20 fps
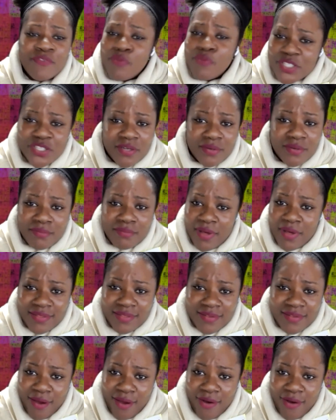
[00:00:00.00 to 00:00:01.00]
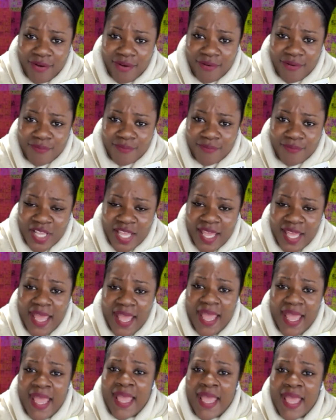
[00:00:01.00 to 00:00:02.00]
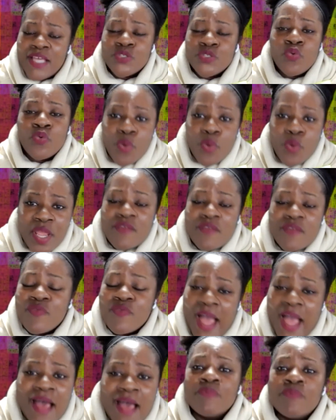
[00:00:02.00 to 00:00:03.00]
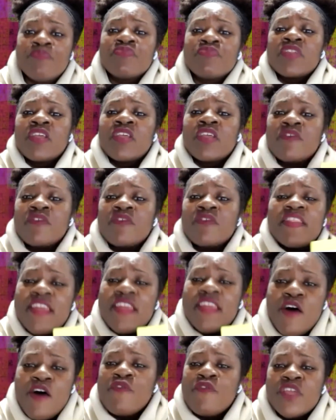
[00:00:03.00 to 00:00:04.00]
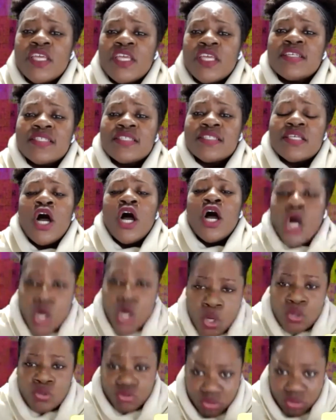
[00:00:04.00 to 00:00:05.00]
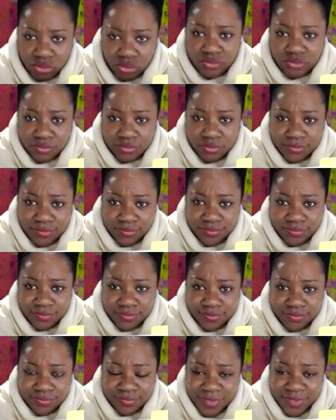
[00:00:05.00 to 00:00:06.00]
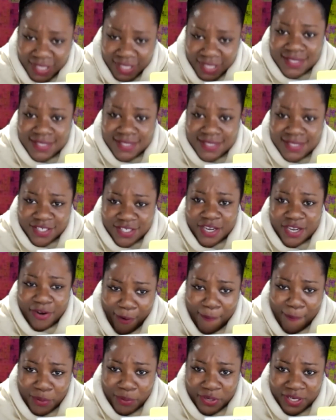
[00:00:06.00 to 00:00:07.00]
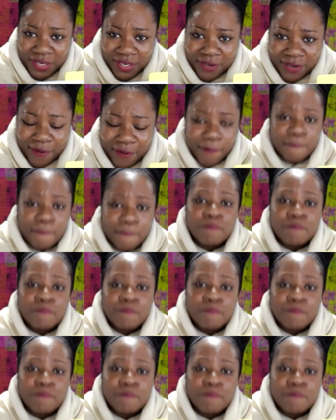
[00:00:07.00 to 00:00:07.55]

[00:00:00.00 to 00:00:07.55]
Fortune Month, y'all. And we've got Philadelphia's own Lisa Sharon Harper here.